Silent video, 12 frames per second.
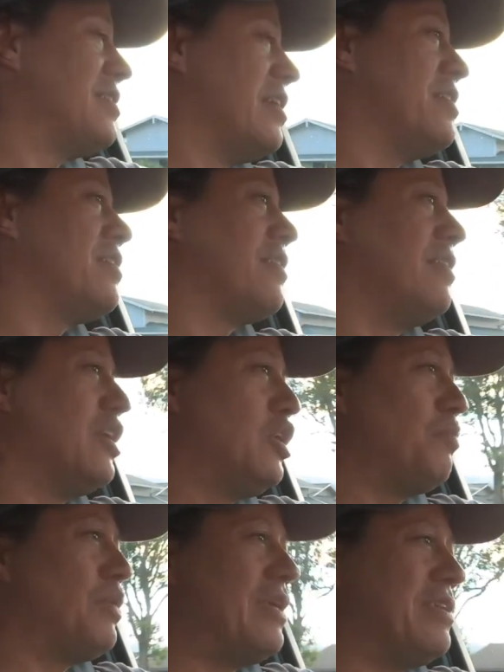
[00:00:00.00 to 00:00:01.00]
and nothing
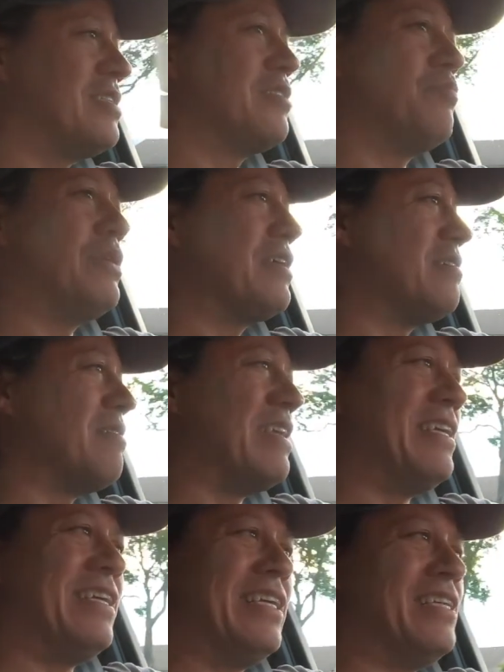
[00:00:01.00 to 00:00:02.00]
competes to being
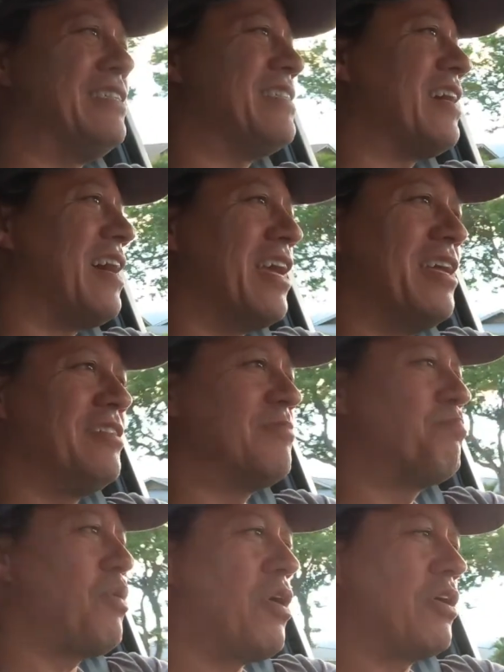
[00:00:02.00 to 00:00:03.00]
in tight
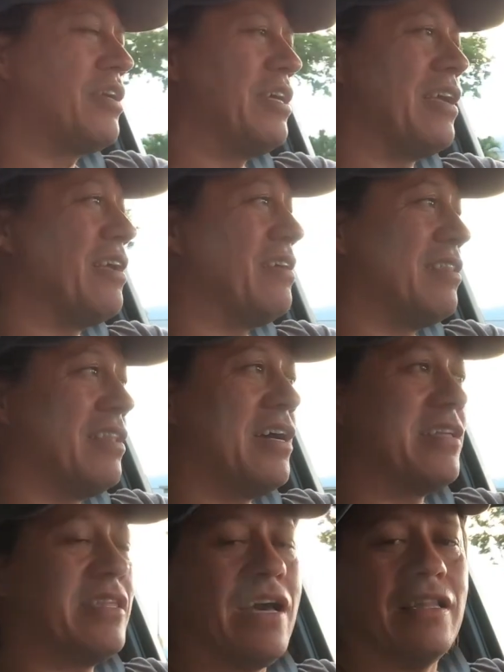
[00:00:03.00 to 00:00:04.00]
parking
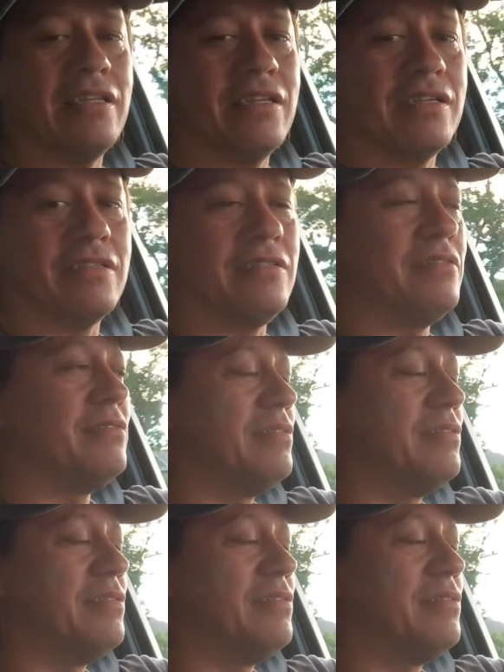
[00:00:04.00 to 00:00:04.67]
like that little